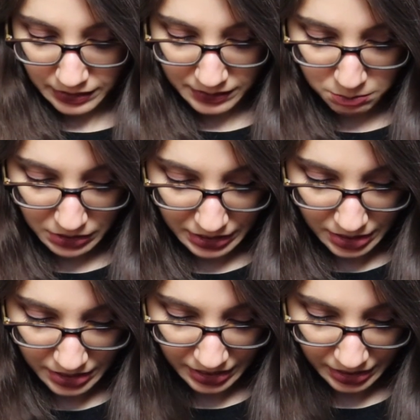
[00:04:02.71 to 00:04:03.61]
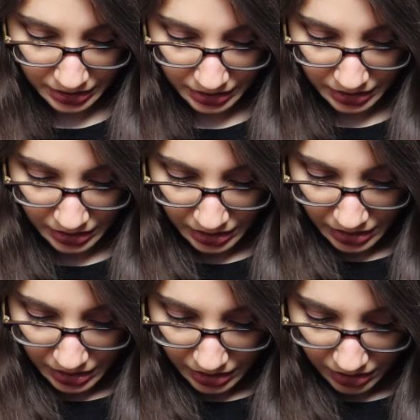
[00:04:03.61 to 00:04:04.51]
this month.
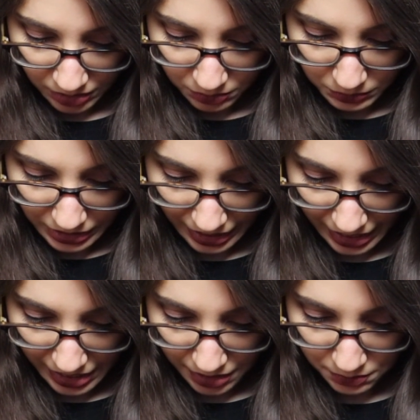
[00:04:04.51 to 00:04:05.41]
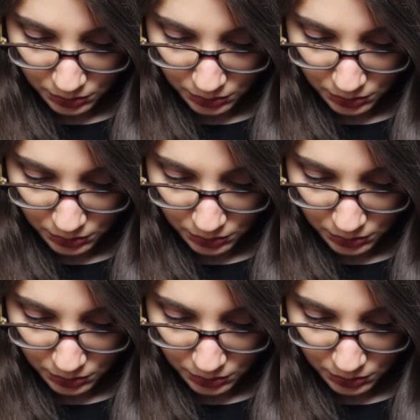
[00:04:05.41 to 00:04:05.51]
We have